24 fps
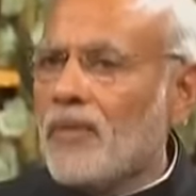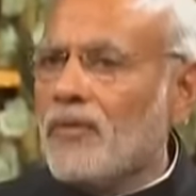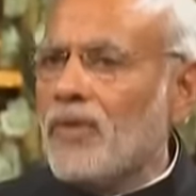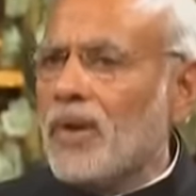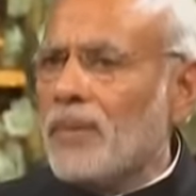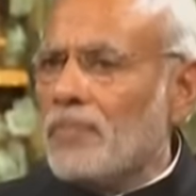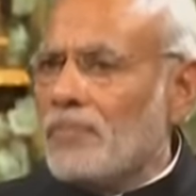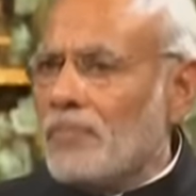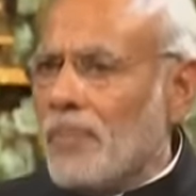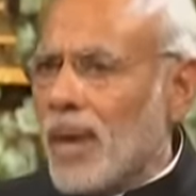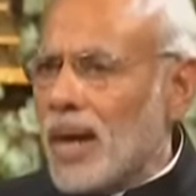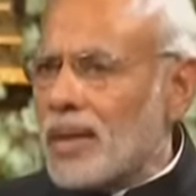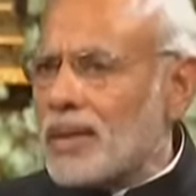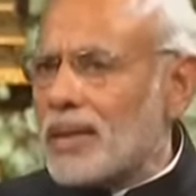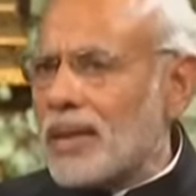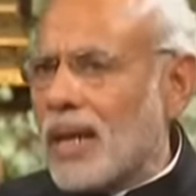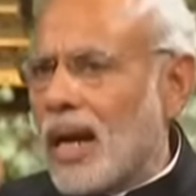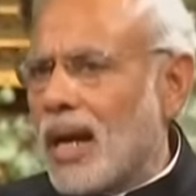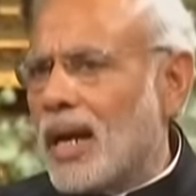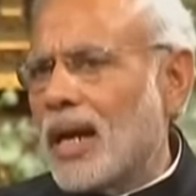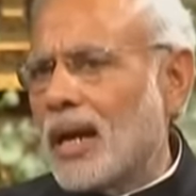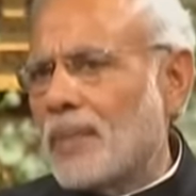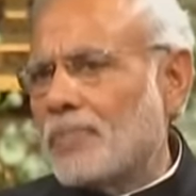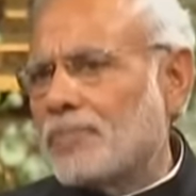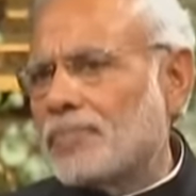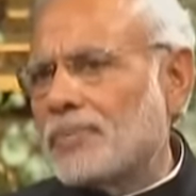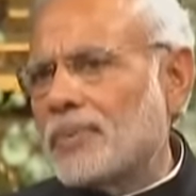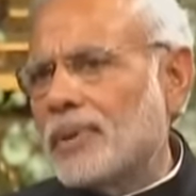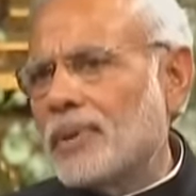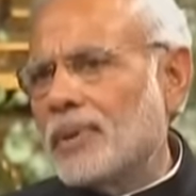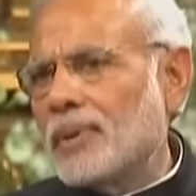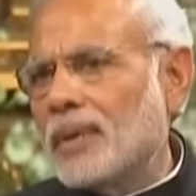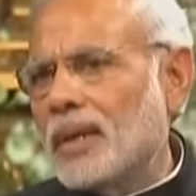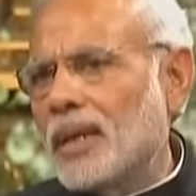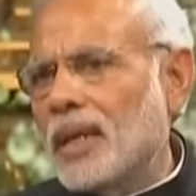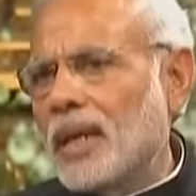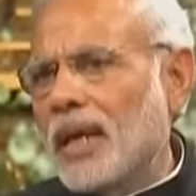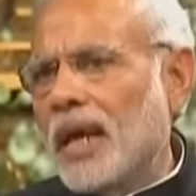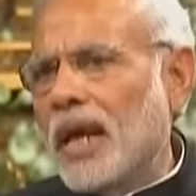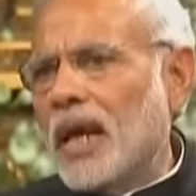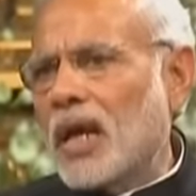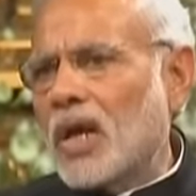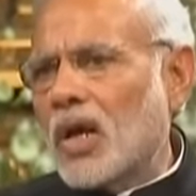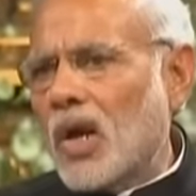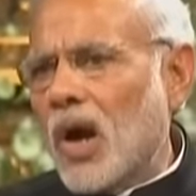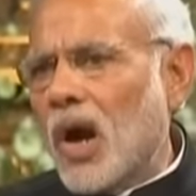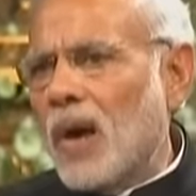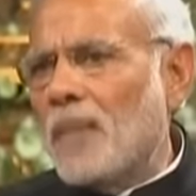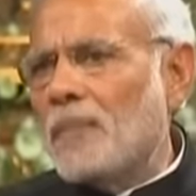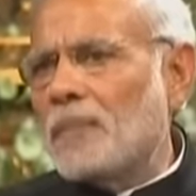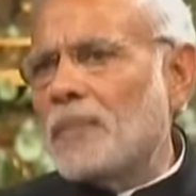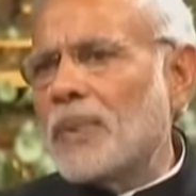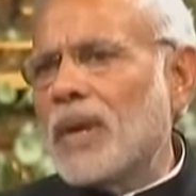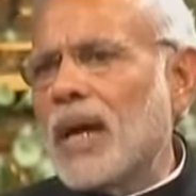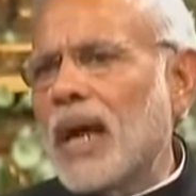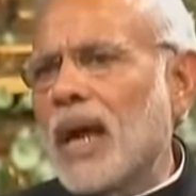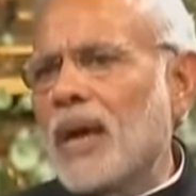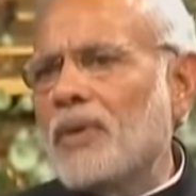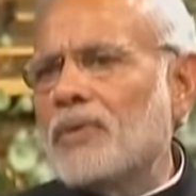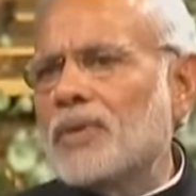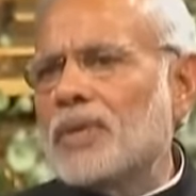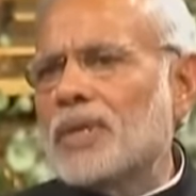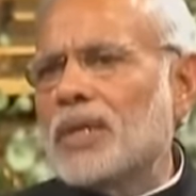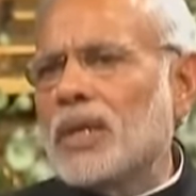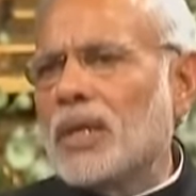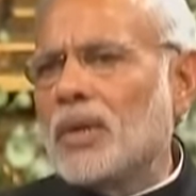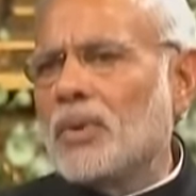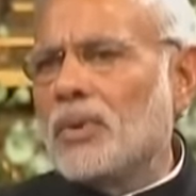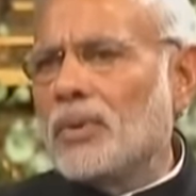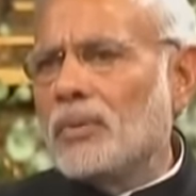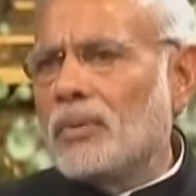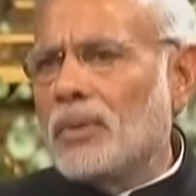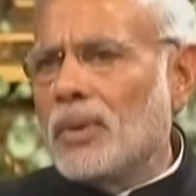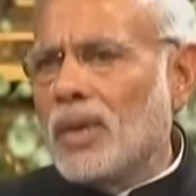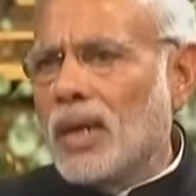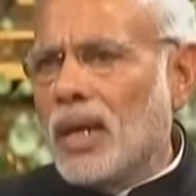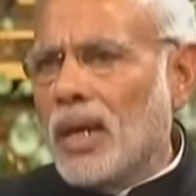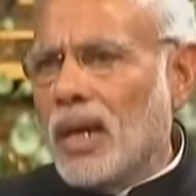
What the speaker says: We must adopt a comprehensive